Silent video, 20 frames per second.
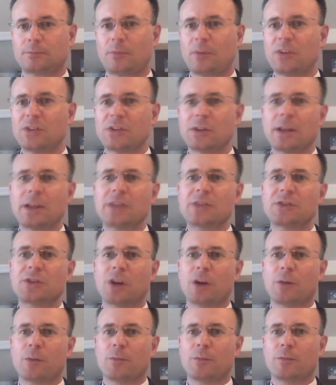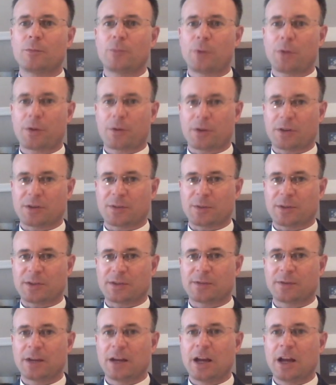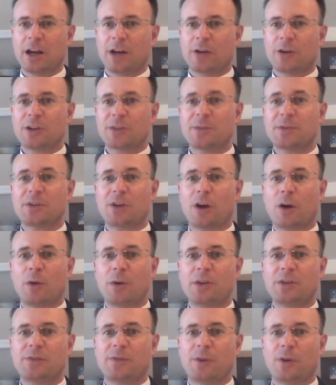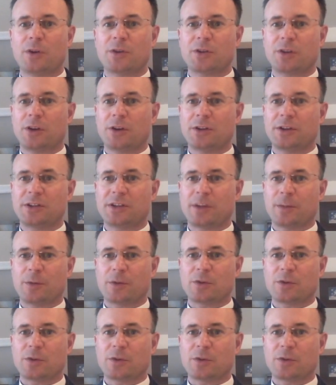So let's start with Christmas. Christmas always falls on December